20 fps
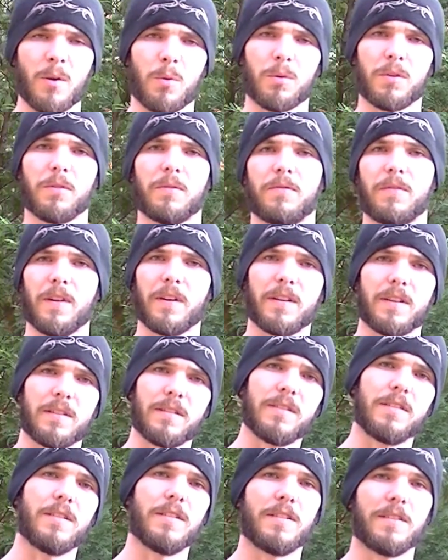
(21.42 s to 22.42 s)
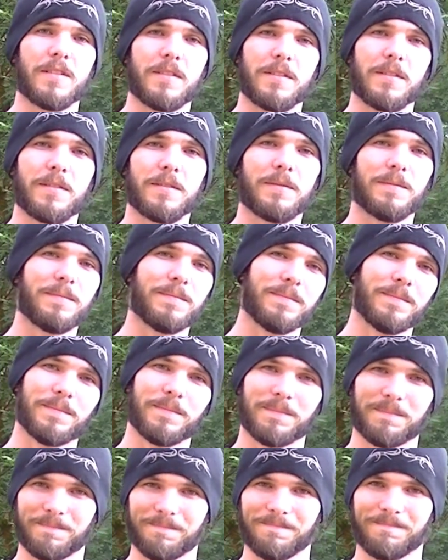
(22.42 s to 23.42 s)
what the fuck this is.
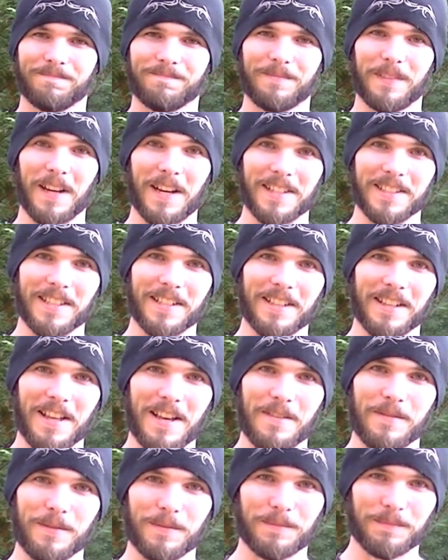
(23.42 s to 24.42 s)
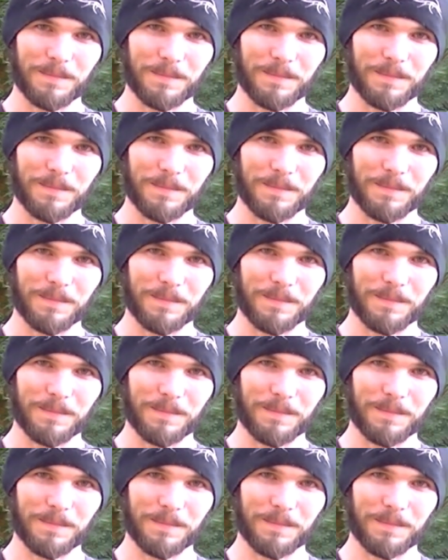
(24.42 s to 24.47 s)
1911.